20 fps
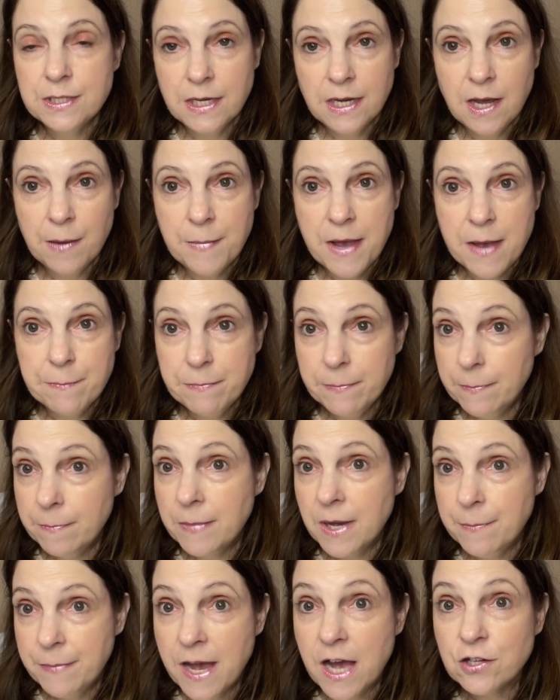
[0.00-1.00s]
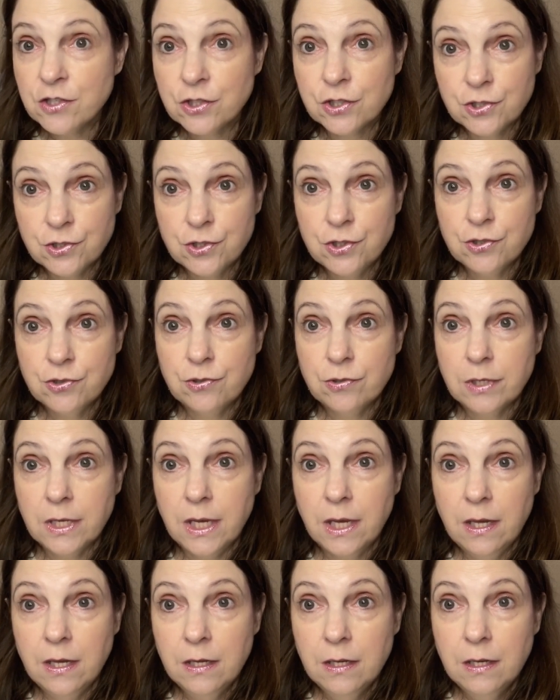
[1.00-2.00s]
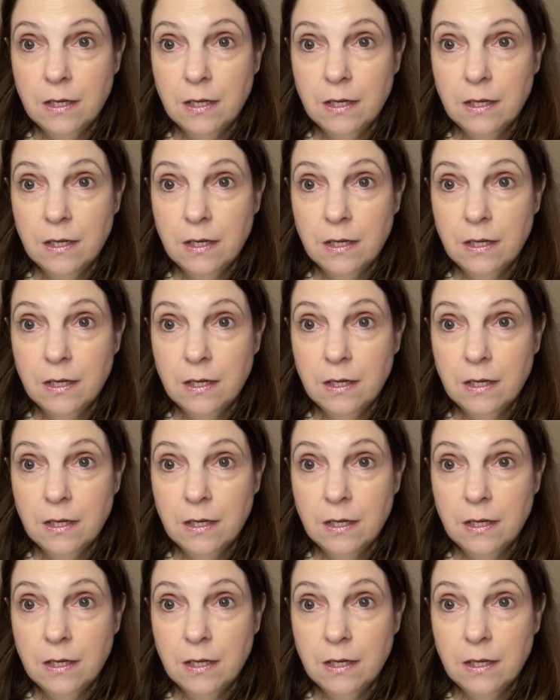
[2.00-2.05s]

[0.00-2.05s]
I got my bachelor's degree.